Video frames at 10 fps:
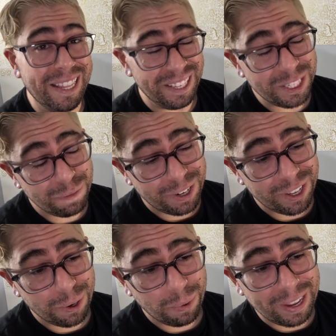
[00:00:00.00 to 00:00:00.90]
this
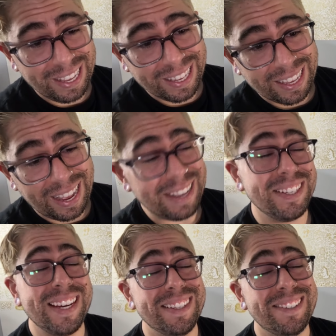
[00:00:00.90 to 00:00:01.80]
video has to
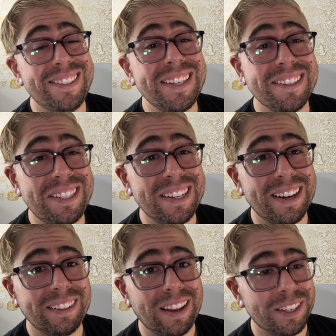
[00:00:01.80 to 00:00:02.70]
get to
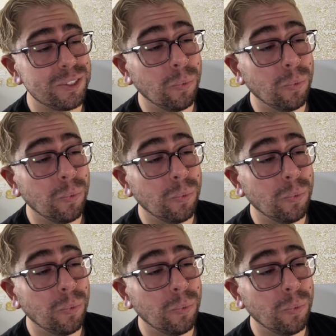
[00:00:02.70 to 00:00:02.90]
69 likes.